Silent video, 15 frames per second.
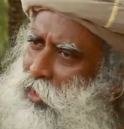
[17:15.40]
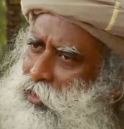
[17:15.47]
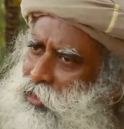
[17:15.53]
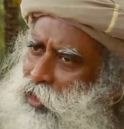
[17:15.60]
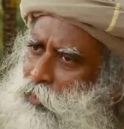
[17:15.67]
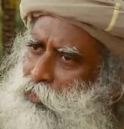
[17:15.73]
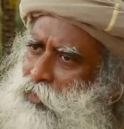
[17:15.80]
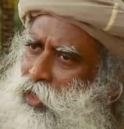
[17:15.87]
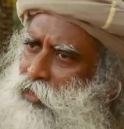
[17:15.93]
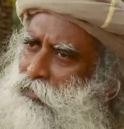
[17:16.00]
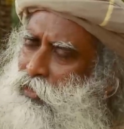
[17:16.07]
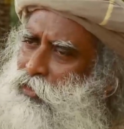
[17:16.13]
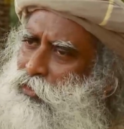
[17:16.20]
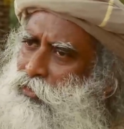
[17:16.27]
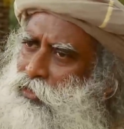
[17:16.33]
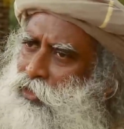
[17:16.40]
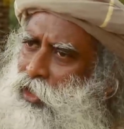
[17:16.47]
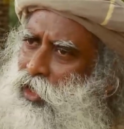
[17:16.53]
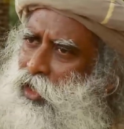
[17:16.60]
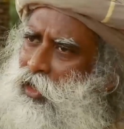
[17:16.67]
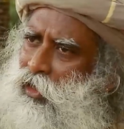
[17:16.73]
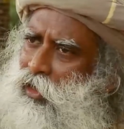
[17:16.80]
somewhere when you
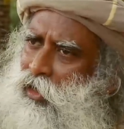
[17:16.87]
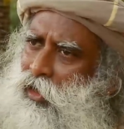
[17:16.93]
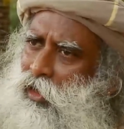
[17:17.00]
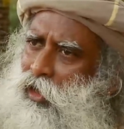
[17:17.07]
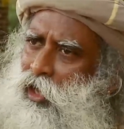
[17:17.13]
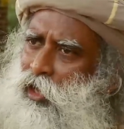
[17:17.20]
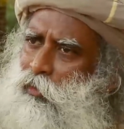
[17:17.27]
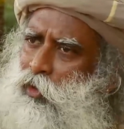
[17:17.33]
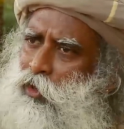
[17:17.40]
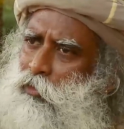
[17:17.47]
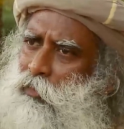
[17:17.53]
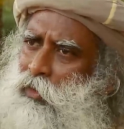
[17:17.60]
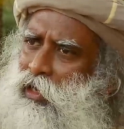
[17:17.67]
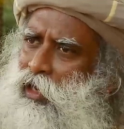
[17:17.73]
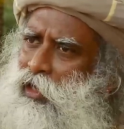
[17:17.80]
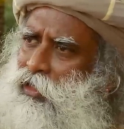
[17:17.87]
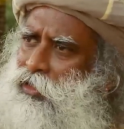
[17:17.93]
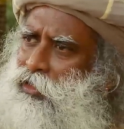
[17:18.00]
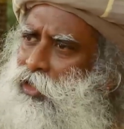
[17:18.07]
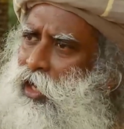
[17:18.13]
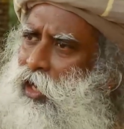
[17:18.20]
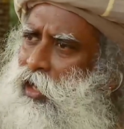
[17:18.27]
say, I want to be like a
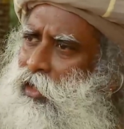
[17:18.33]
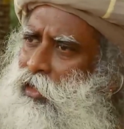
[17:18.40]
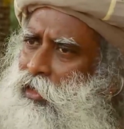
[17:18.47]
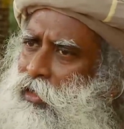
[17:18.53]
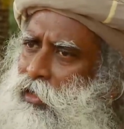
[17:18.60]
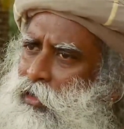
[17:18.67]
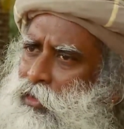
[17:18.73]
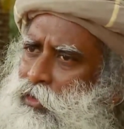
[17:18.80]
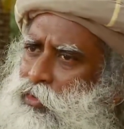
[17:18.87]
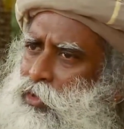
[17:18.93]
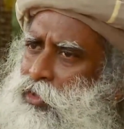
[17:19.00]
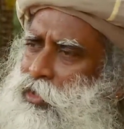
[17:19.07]
child, you're